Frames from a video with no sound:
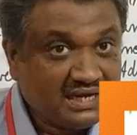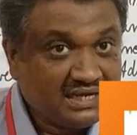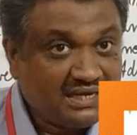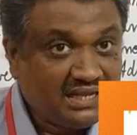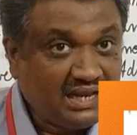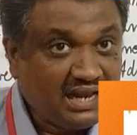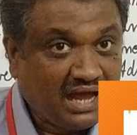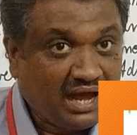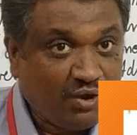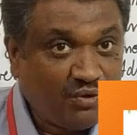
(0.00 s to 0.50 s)

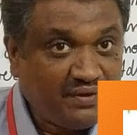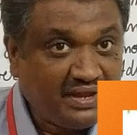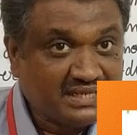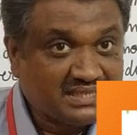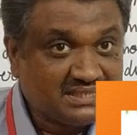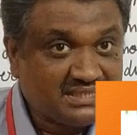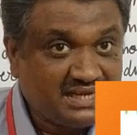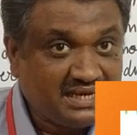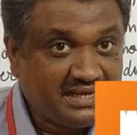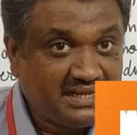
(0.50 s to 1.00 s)
Till how
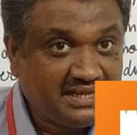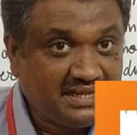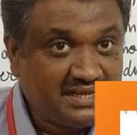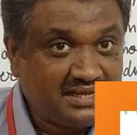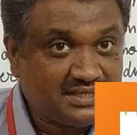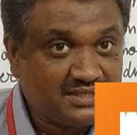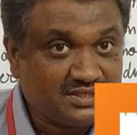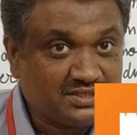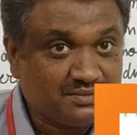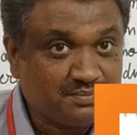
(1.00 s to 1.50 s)
extent he
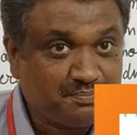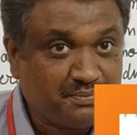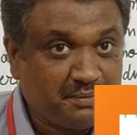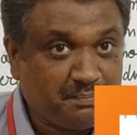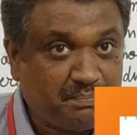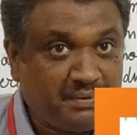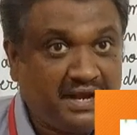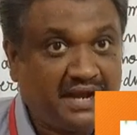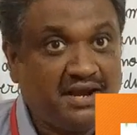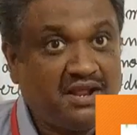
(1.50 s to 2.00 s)
is
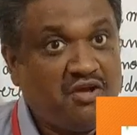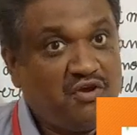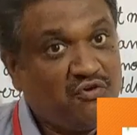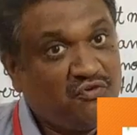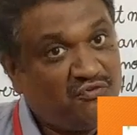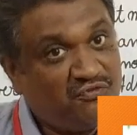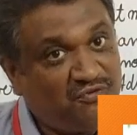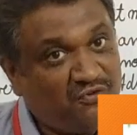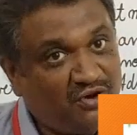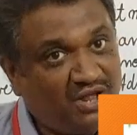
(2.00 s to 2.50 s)
prepared?
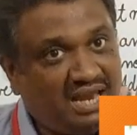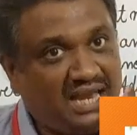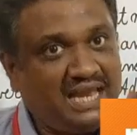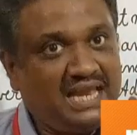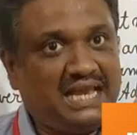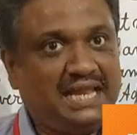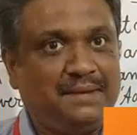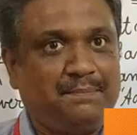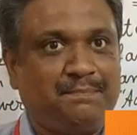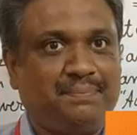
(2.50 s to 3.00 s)

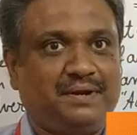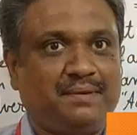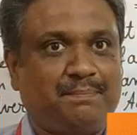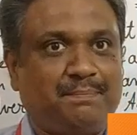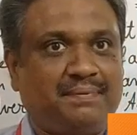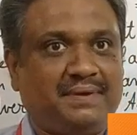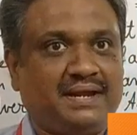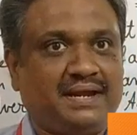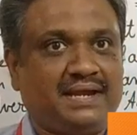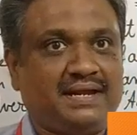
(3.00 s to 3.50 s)
Fully
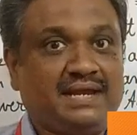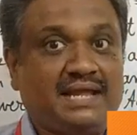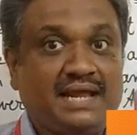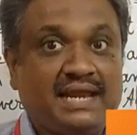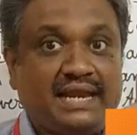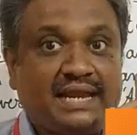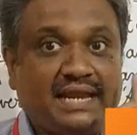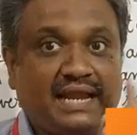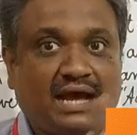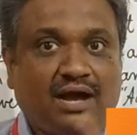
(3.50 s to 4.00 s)
prepared.
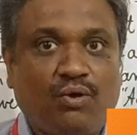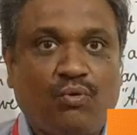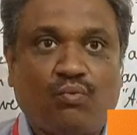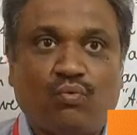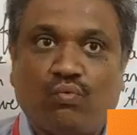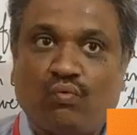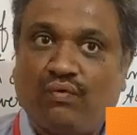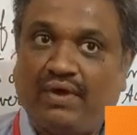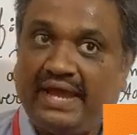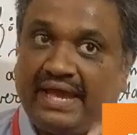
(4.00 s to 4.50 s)
Now,
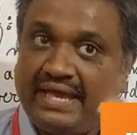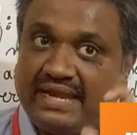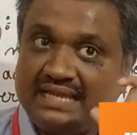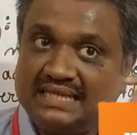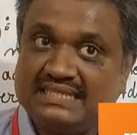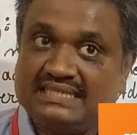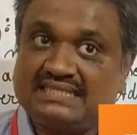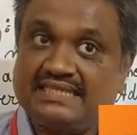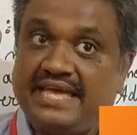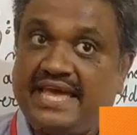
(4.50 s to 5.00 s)
where
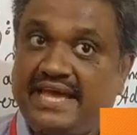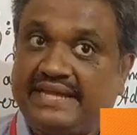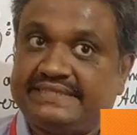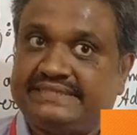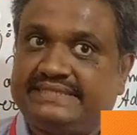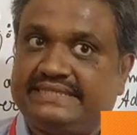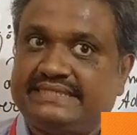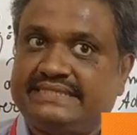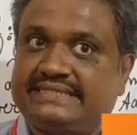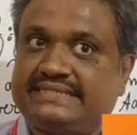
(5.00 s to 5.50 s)
is the
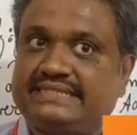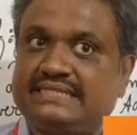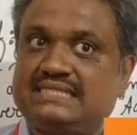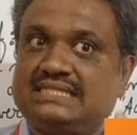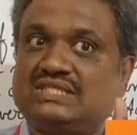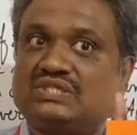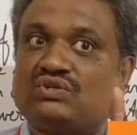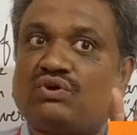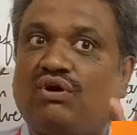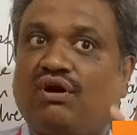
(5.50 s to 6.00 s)

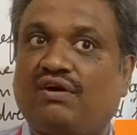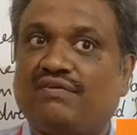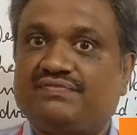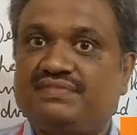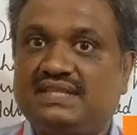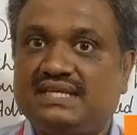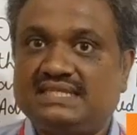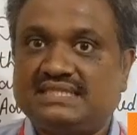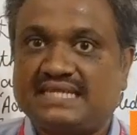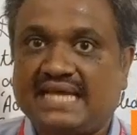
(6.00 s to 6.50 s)
existence
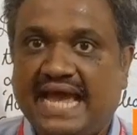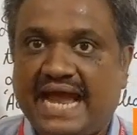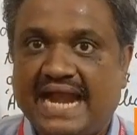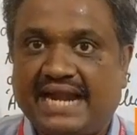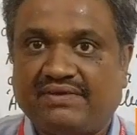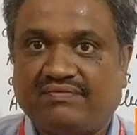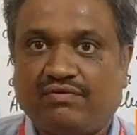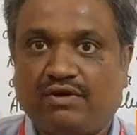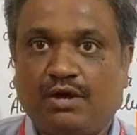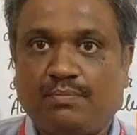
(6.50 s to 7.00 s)
of this
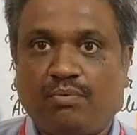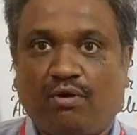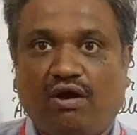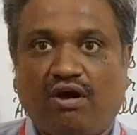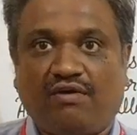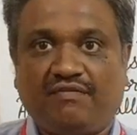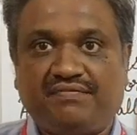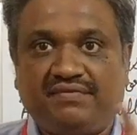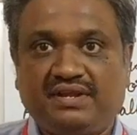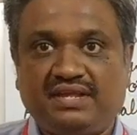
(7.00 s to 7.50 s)
adverb
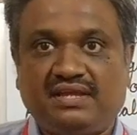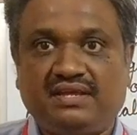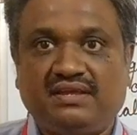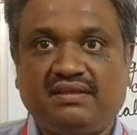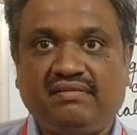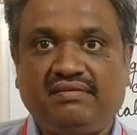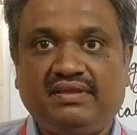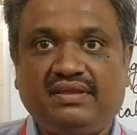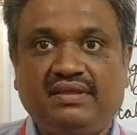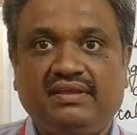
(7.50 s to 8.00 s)
of
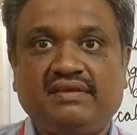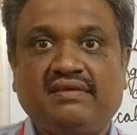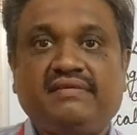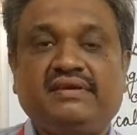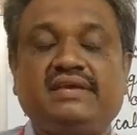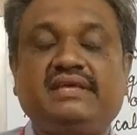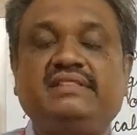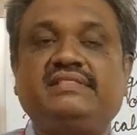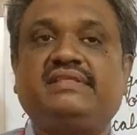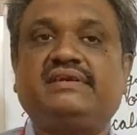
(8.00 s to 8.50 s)
degree
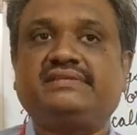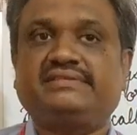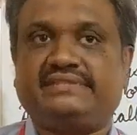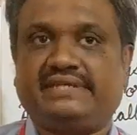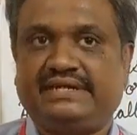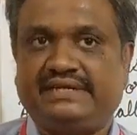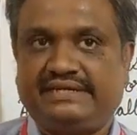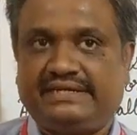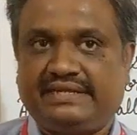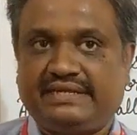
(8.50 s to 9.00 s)
in the
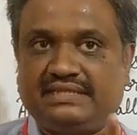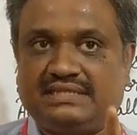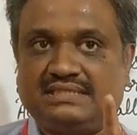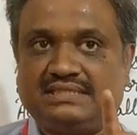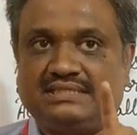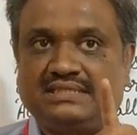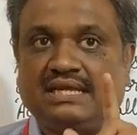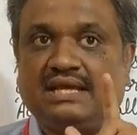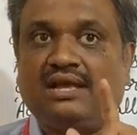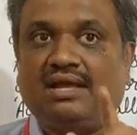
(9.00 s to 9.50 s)

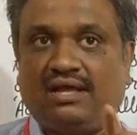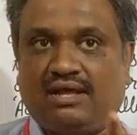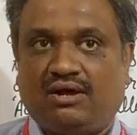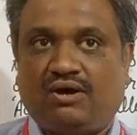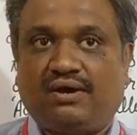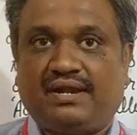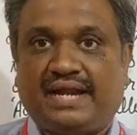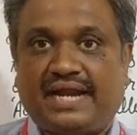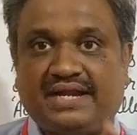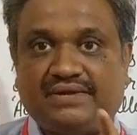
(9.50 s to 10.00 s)
sentence,
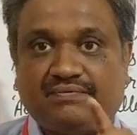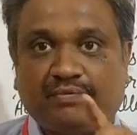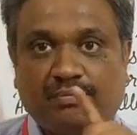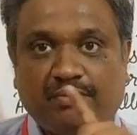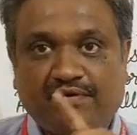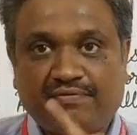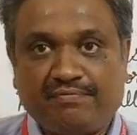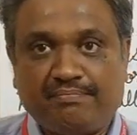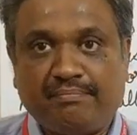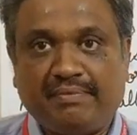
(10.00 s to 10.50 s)
or
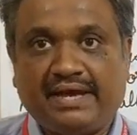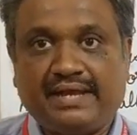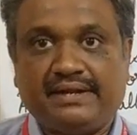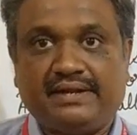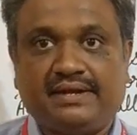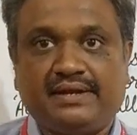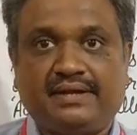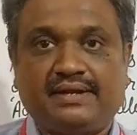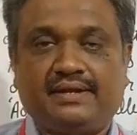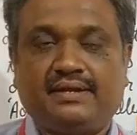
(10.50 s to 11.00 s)
adverb of
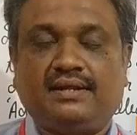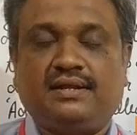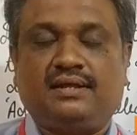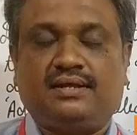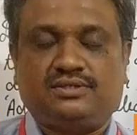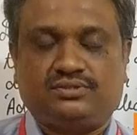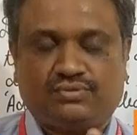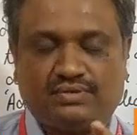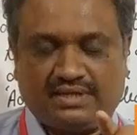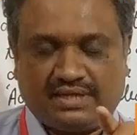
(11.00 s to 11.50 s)
manner?
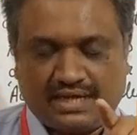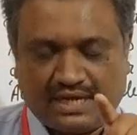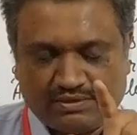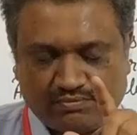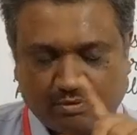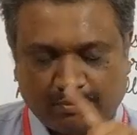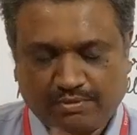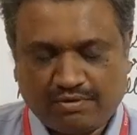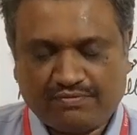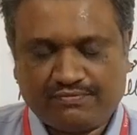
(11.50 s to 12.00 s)

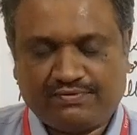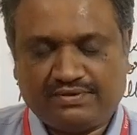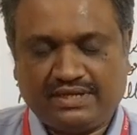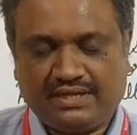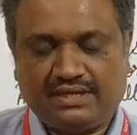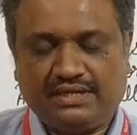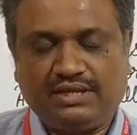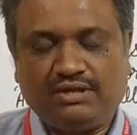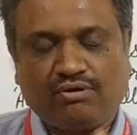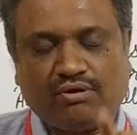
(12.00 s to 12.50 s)
Adverb of
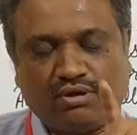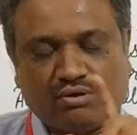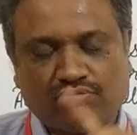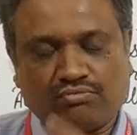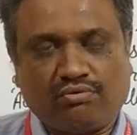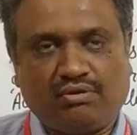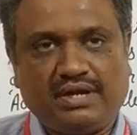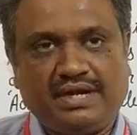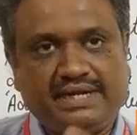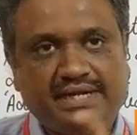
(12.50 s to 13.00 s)
degree or
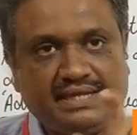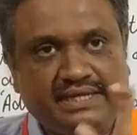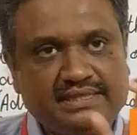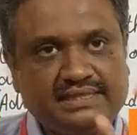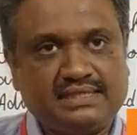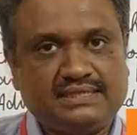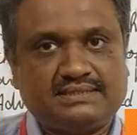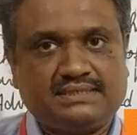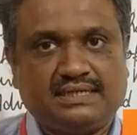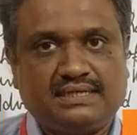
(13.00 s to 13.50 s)
quality
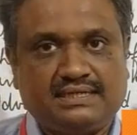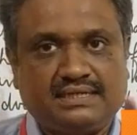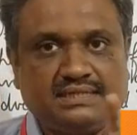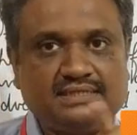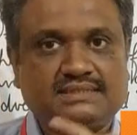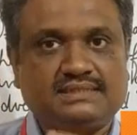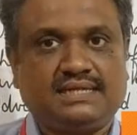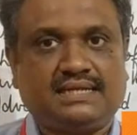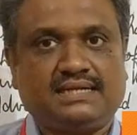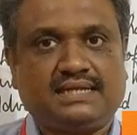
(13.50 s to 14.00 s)
in the
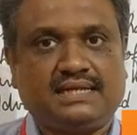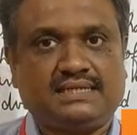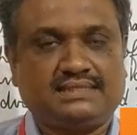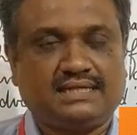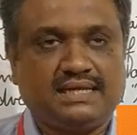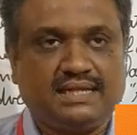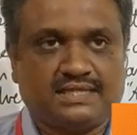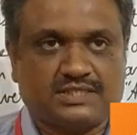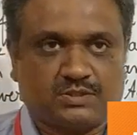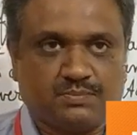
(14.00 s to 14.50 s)
sentence that I
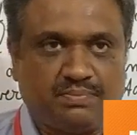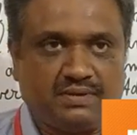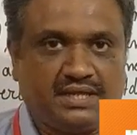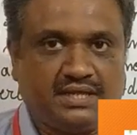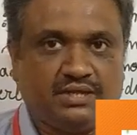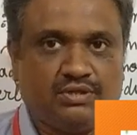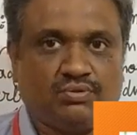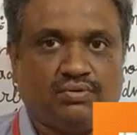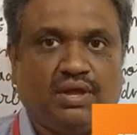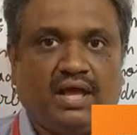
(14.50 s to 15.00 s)
shall
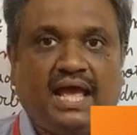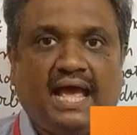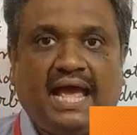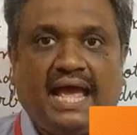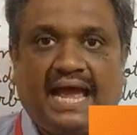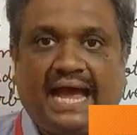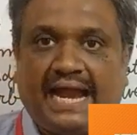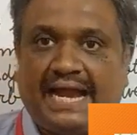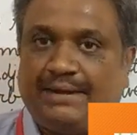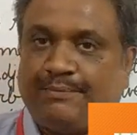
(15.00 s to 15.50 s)
explain you.
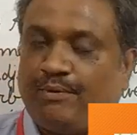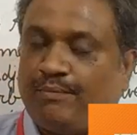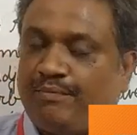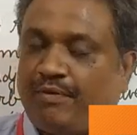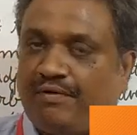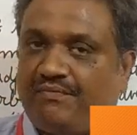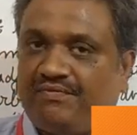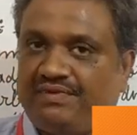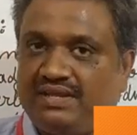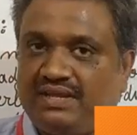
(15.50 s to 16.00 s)
Adverb
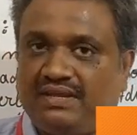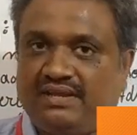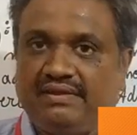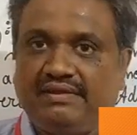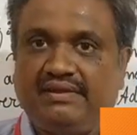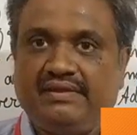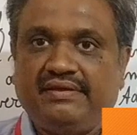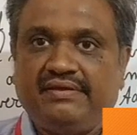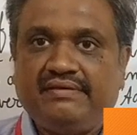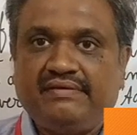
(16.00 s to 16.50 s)
of
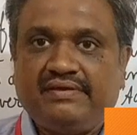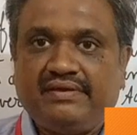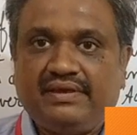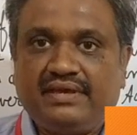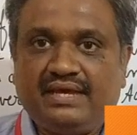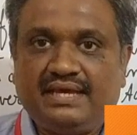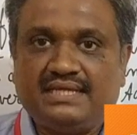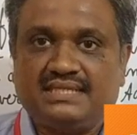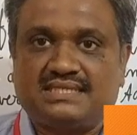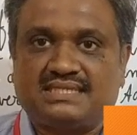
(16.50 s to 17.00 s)
degree
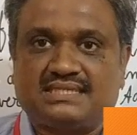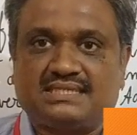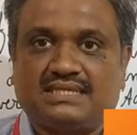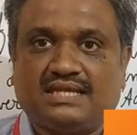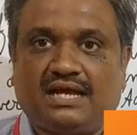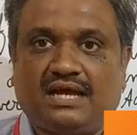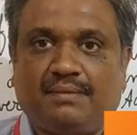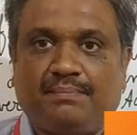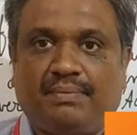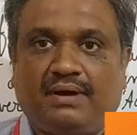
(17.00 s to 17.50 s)

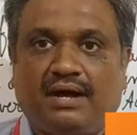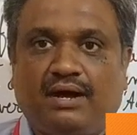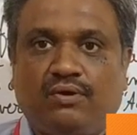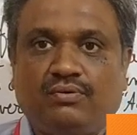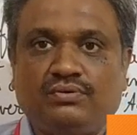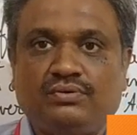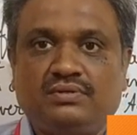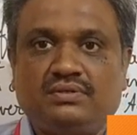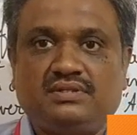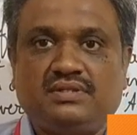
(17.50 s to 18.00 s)
is
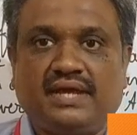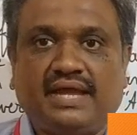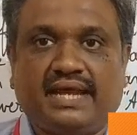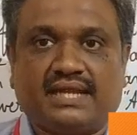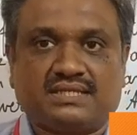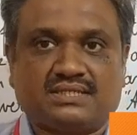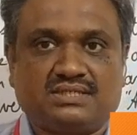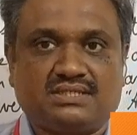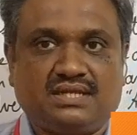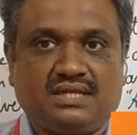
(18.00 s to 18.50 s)
about the
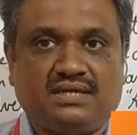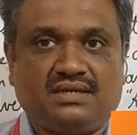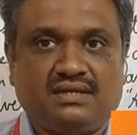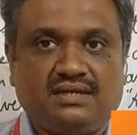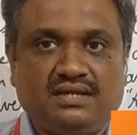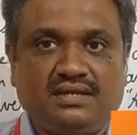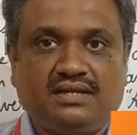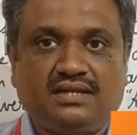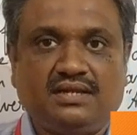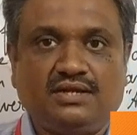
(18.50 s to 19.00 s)
extent,
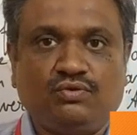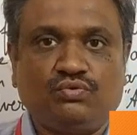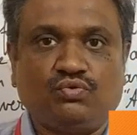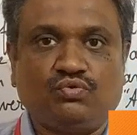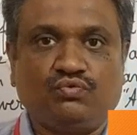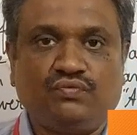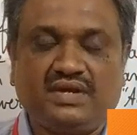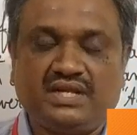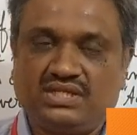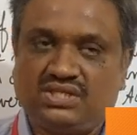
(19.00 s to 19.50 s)
degree to
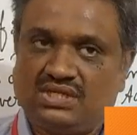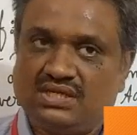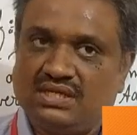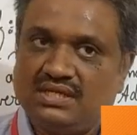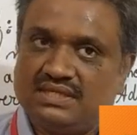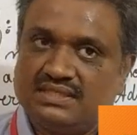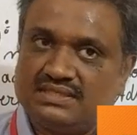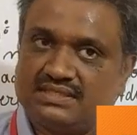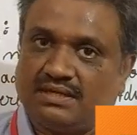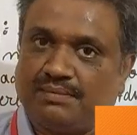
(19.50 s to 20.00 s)
which
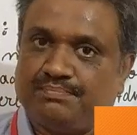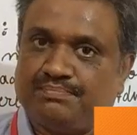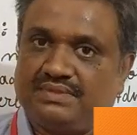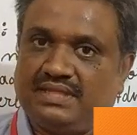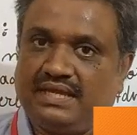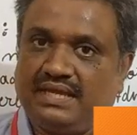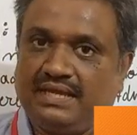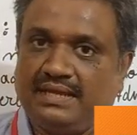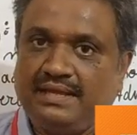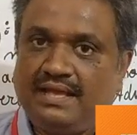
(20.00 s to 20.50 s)

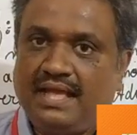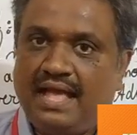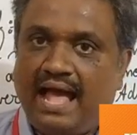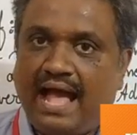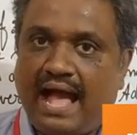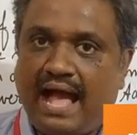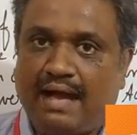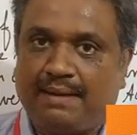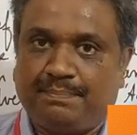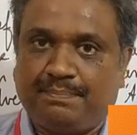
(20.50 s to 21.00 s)
something
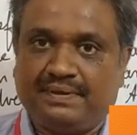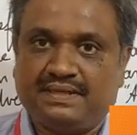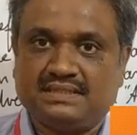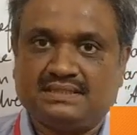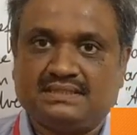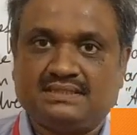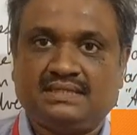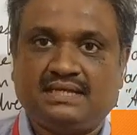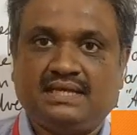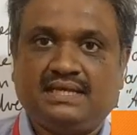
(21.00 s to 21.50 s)

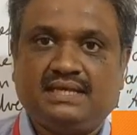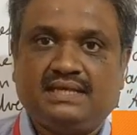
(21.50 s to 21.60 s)
happens.